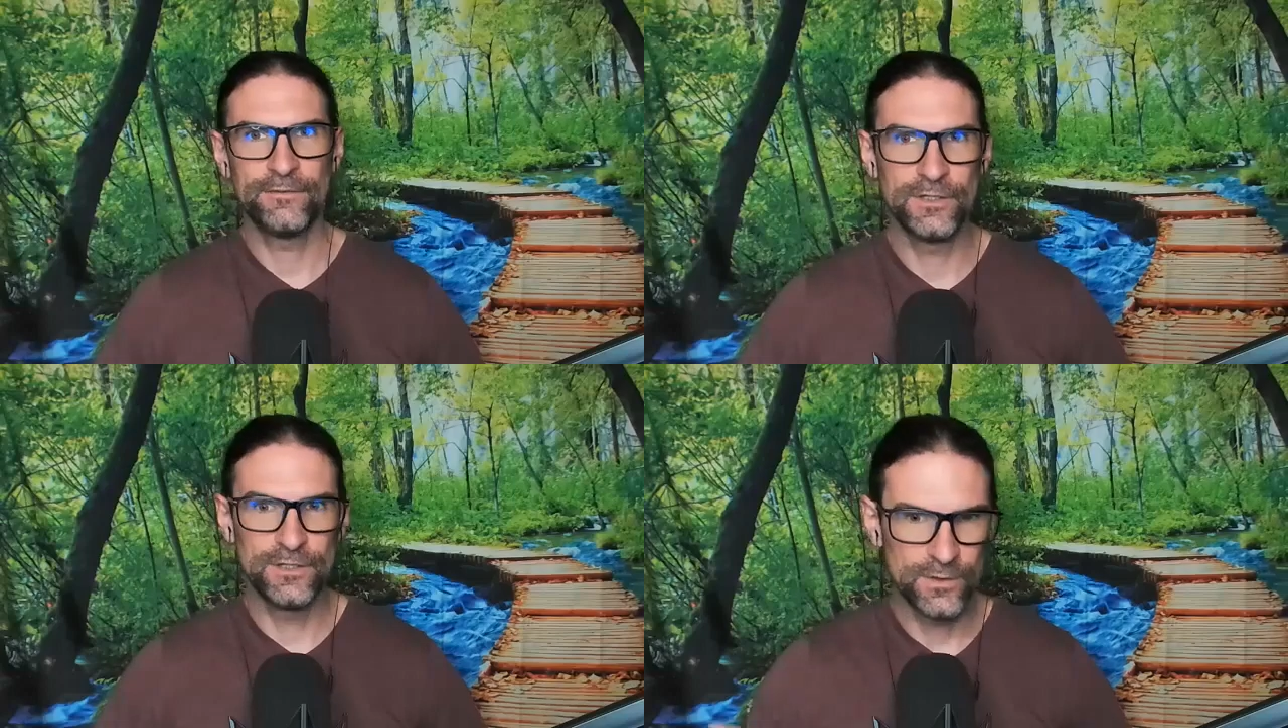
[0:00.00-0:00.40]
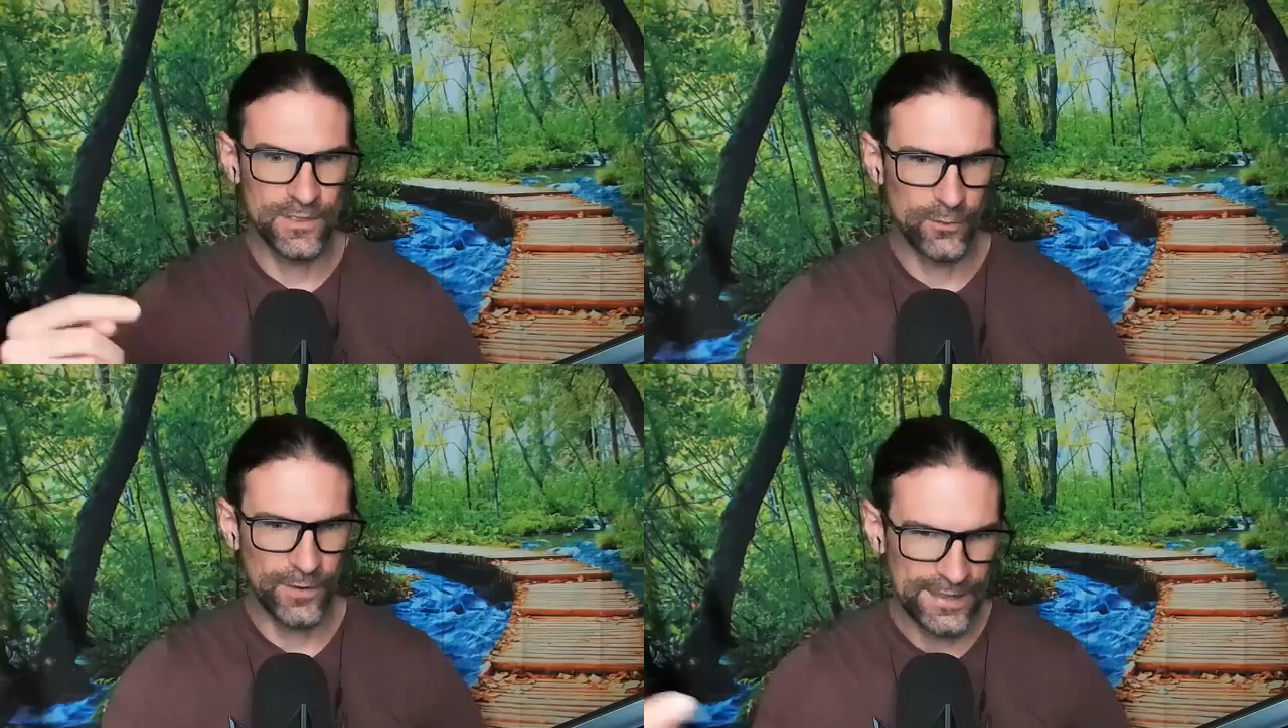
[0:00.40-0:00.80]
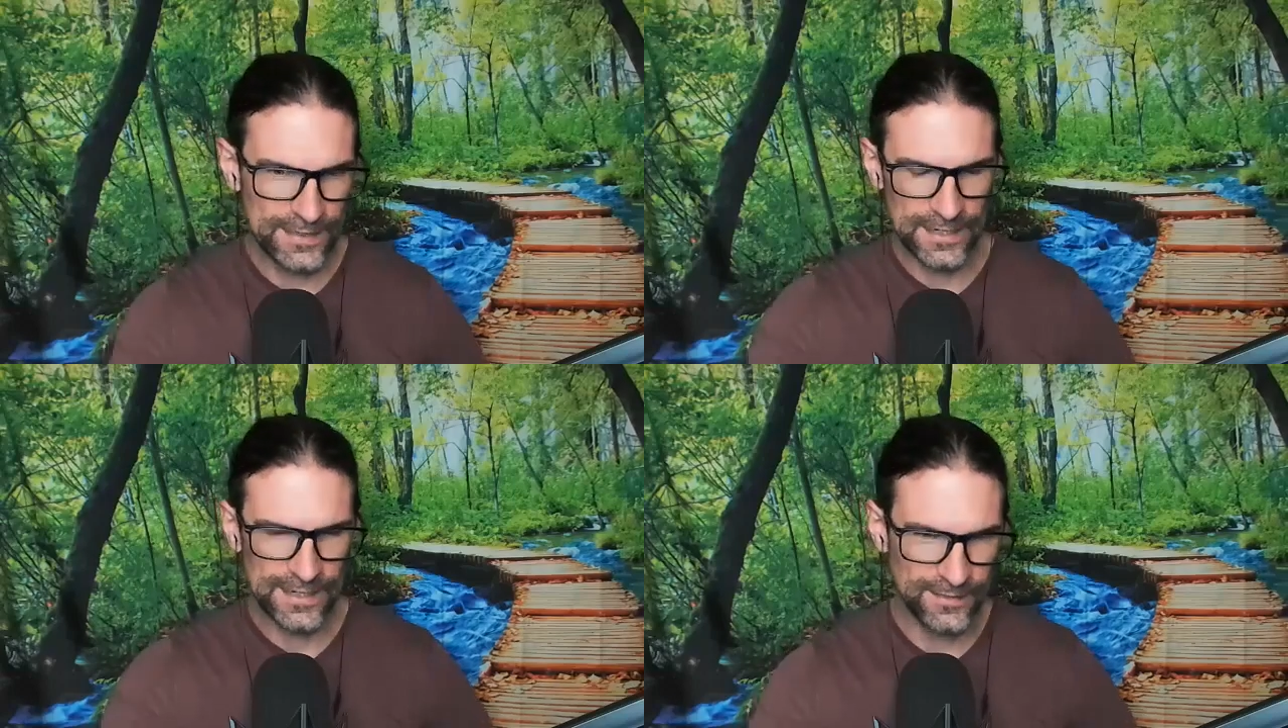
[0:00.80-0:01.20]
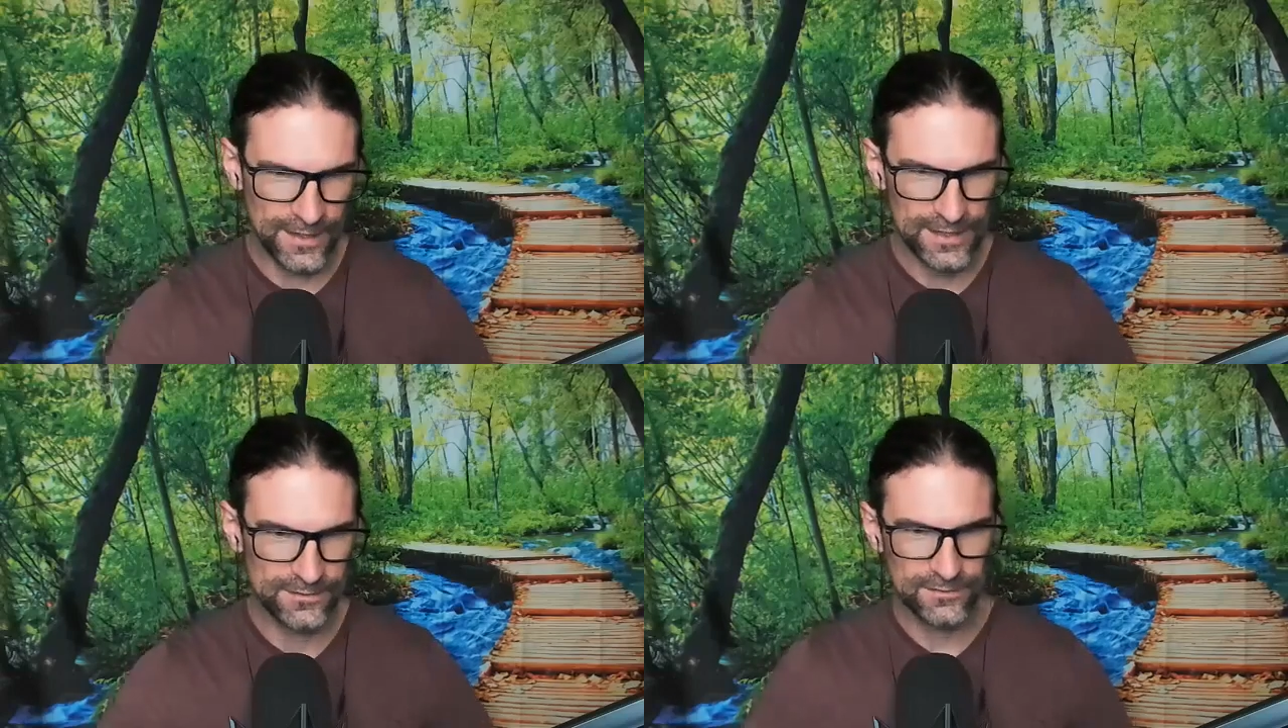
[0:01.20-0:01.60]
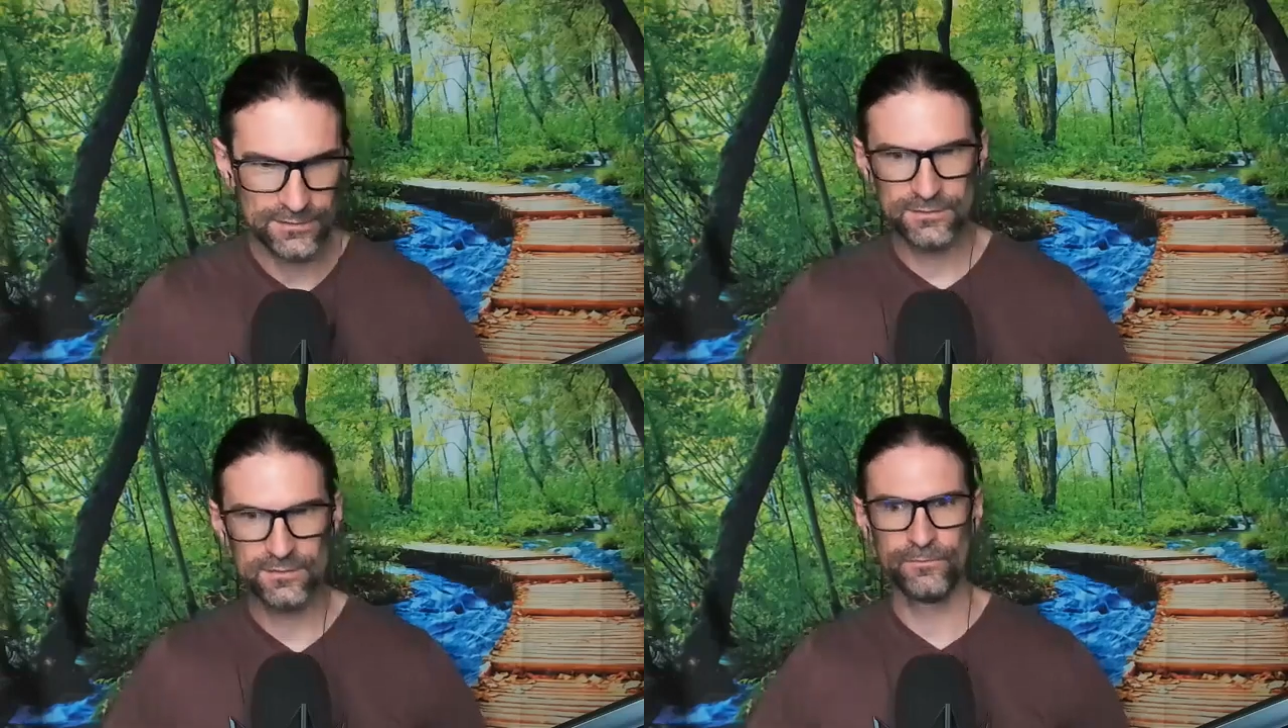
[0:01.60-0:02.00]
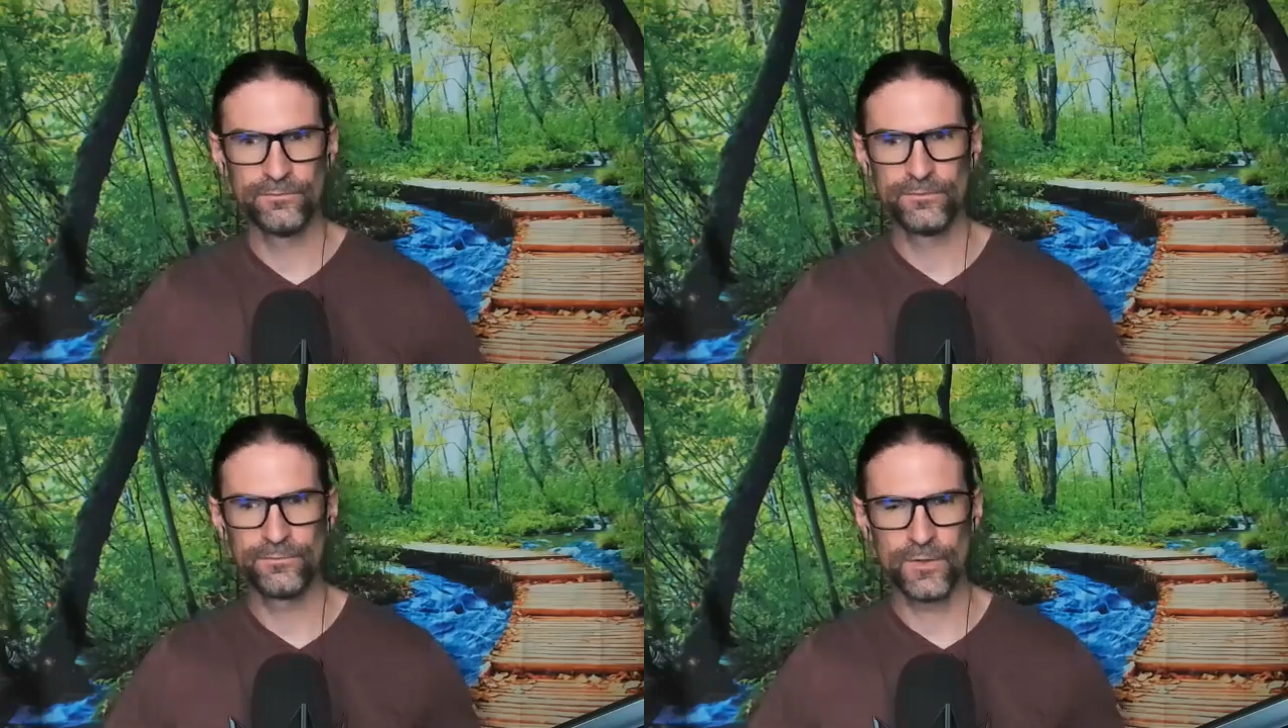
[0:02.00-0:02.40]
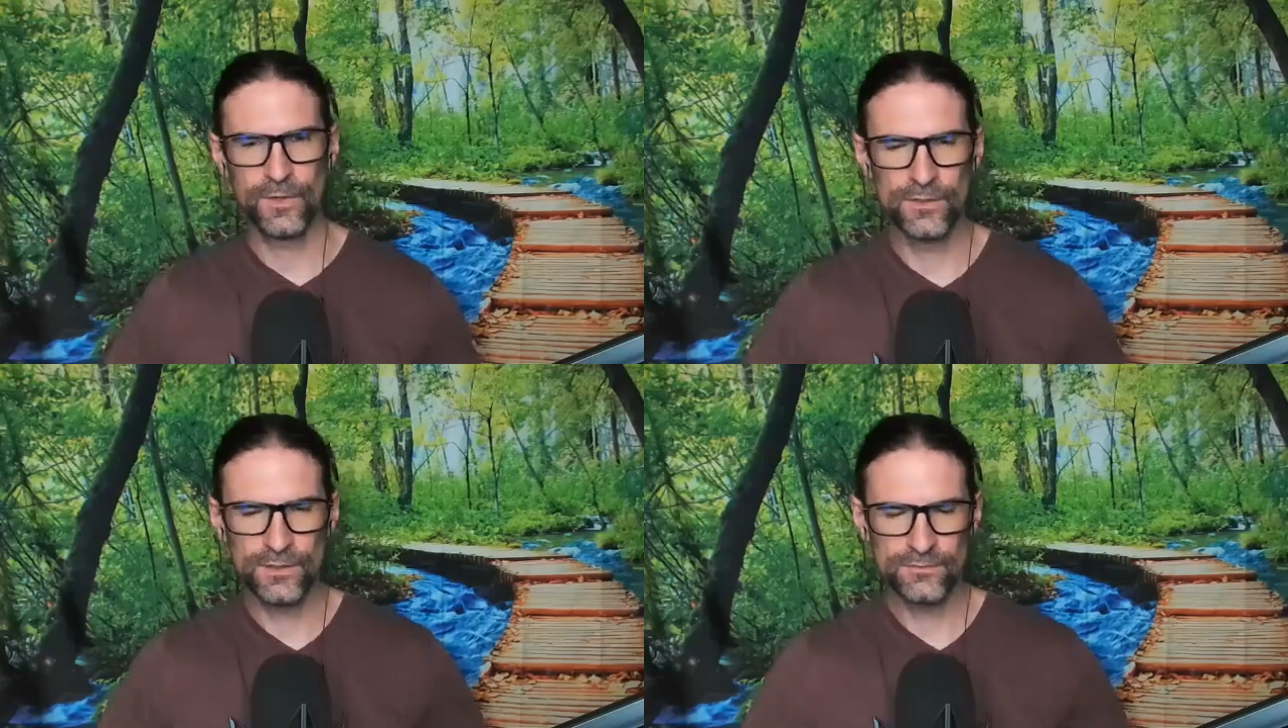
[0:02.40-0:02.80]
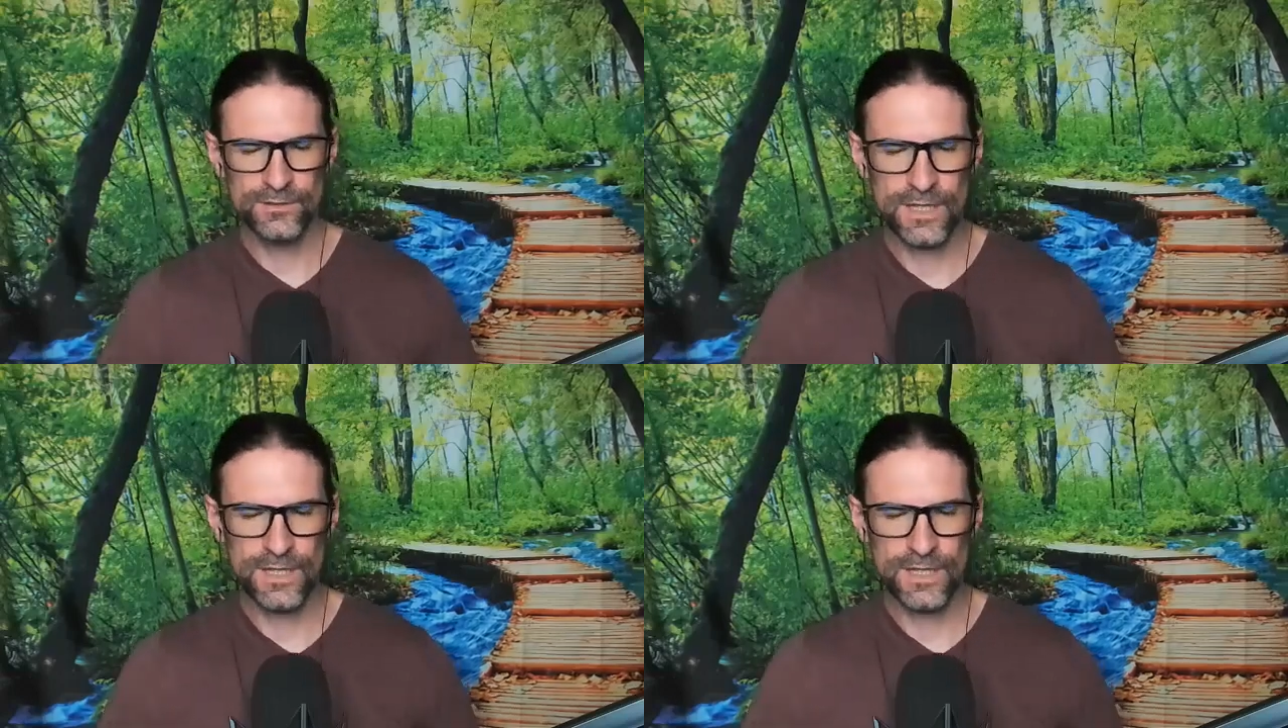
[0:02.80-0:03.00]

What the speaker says: They have to do it in the way that I like. Look